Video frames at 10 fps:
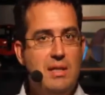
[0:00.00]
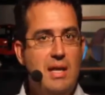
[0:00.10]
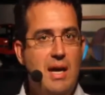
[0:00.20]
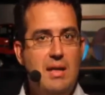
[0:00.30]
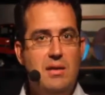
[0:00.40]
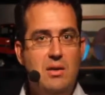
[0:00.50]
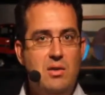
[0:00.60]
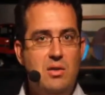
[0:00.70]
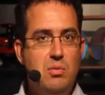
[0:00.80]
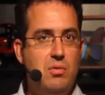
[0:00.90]
They had the
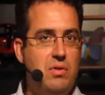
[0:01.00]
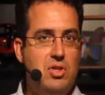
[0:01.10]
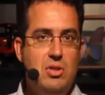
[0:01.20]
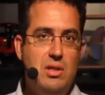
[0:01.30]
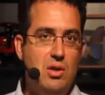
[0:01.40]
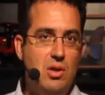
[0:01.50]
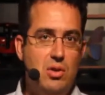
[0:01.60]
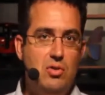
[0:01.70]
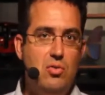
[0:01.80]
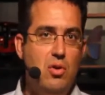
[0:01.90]
good supervision in a
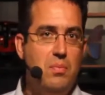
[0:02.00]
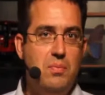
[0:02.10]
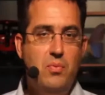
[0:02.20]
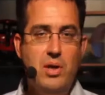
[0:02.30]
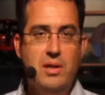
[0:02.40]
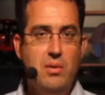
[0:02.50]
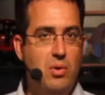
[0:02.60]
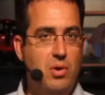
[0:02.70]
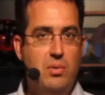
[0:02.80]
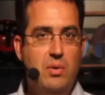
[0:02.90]
good group. What they
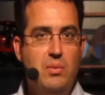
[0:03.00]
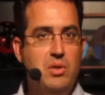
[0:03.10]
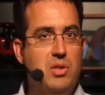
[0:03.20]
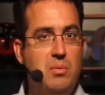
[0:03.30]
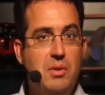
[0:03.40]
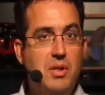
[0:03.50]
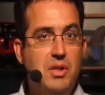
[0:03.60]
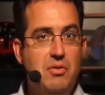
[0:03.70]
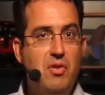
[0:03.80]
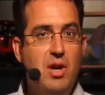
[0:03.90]
were doing was
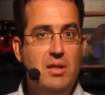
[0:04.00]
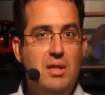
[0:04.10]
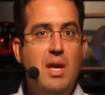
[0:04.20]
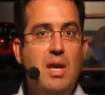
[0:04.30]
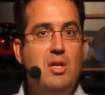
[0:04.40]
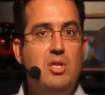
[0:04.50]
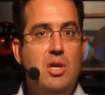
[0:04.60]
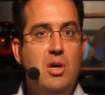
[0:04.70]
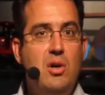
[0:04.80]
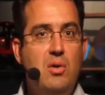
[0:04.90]
completely fine.
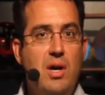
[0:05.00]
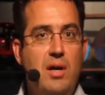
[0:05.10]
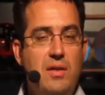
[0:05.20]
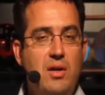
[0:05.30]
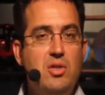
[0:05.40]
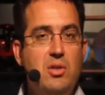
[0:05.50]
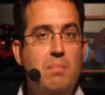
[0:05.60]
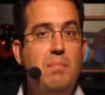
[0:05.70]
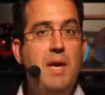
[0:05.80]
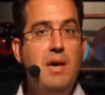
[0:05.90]
So there's a
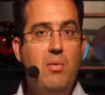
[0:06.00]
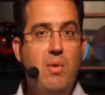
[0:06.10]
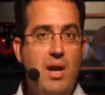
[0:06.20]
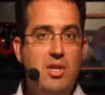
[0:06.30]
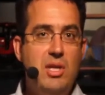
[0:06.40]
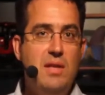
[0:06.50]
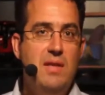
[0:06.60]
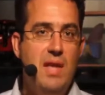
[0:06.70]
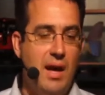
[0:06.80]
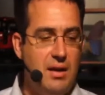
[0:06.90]
big range, and
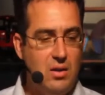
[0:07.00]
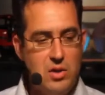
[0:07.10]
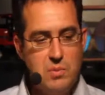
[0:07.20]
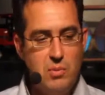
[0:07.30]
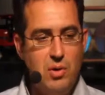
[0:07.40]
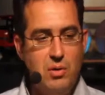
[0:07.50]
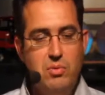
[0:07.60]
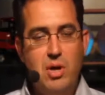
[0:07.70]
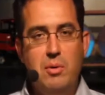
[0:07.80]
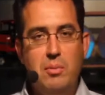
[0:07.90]
the ideal is
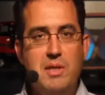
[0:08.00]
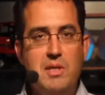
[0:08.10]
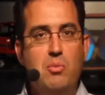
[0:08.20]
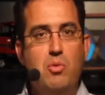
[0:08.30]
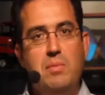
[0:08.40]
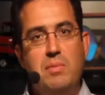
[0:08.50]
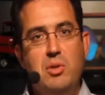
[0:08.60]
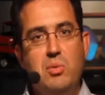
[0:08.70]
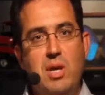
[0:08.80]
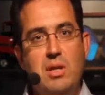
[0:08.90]
probably somewhere in
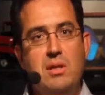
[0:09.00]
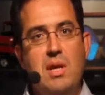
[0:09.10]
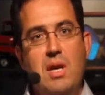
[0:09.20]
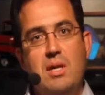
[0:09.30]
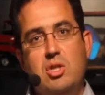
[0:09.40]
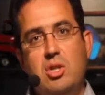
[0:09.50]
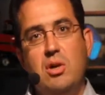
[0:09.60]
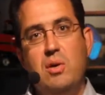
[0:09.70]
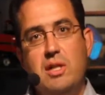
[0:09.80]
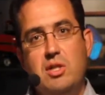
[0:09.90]
between.
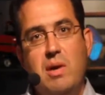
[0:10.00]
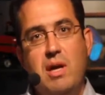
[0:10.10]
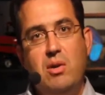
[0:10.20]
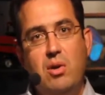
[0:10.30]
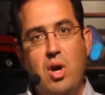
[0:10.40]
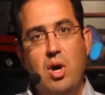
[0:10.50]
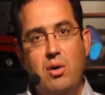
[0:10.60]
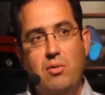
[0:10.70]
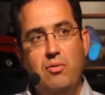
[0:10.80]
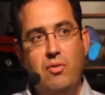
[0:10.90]
So it's a matter
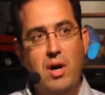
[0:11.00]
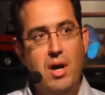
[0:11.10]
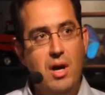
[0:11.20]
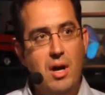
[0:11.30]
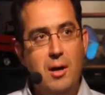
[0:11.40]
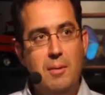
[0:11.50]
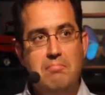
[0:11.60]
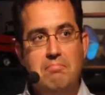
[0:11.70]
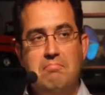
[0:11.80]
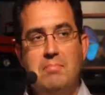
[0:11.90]
of
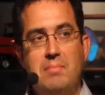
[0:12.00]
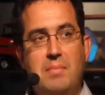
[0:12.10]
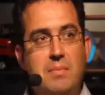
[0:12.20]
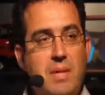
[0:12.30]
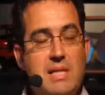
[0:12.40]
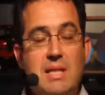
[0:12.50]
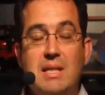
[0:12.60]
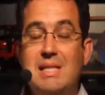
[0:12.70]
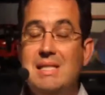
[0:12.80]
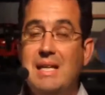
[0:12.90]

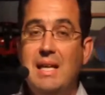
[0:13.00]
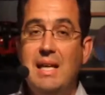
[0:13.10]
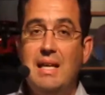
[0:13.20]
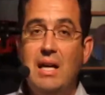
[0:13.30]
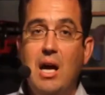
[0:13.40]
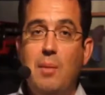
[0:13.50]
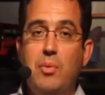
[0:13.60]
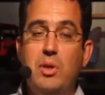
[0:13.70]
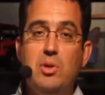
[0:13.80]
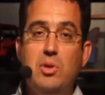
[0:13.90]
basically setting up
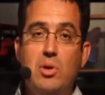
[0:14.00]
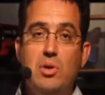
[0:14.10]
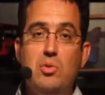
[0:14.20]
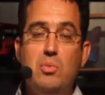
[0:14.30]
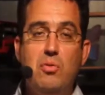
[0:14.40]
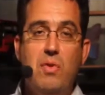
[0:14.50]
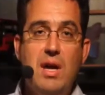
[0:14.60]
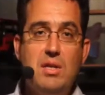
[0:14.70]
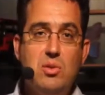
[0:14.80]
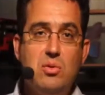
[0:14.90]
with your
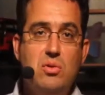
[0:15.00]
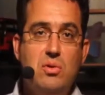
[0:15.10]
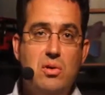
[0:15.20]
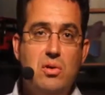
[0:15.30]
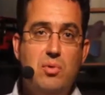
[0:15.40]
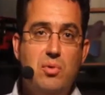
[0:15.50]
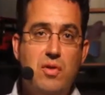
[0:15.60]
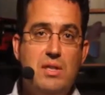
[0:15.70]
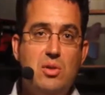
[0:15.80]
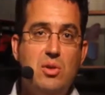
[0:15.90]
supervisor, your
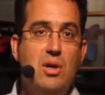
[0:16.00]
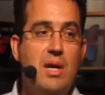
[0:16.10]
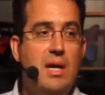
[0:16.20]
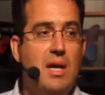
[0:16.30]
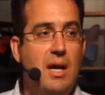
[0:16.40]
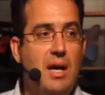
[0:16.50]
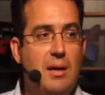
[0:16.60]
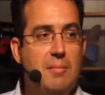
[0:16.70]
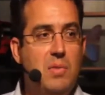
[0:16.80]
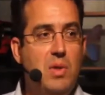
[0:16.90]
professor,
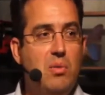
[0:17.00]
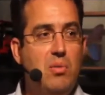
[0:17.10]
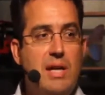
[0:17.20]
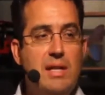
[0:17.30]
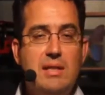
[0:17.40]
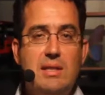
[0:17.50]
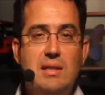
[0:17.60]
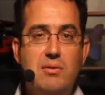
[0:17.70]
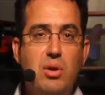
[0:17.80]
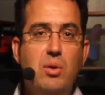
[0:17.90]
the right
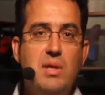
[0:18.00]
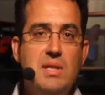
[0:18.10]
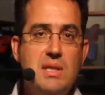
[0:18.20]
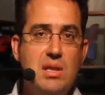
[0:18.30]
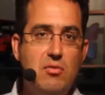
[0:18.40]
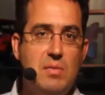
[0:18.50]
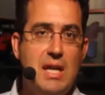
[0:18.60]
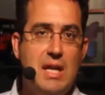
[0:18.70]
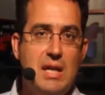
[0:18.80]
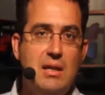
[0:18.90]
frequency of
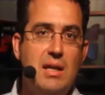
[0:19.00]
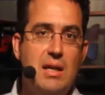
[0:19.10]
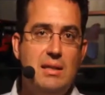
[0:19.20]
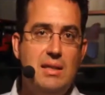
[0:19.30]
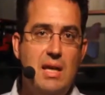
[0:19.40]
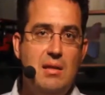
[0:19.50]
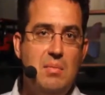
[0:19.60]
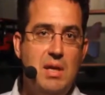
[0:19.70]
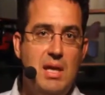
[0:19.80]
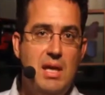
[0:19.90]
meeting. It can
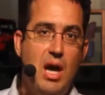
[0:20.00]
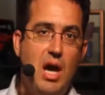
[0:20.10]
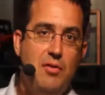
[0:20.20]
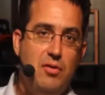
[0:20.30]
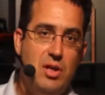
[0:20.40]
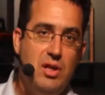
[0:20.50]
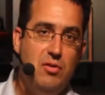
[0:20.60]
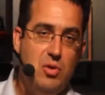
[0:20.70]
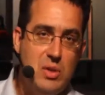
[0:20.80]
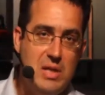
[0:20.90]
be often
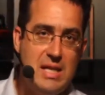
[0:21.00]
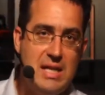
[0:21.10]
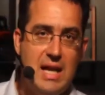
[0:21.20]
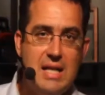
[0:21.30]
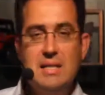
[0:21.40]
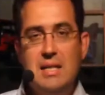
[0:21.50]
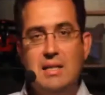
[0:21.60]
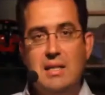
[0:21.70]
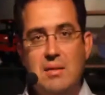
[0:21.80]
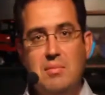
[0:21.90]
if you need that. It
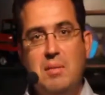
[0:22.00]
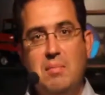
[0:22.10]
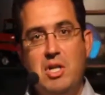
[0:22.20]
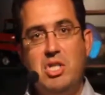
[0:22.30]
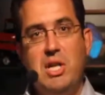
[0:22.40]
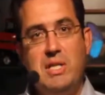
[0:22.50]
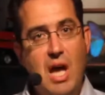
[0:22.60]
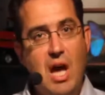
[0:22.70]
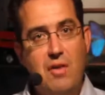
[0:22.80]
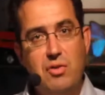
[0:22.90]
can be much less
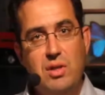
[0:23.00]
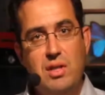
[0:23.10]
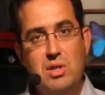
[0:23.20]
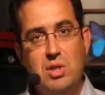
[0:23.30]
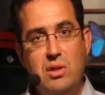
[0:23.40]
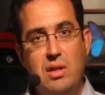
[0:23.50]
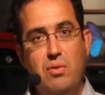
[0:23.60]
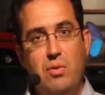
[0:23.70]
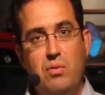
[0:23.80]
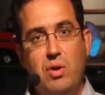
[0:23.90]
often
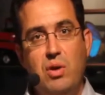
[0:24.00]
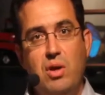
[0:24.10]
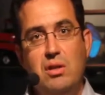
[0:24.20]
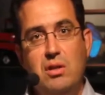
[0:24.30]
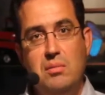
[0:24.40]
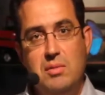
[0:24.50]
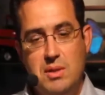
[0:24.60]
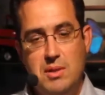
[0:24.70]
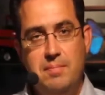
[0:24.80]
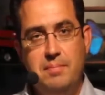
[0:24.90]
if you're very autonomous.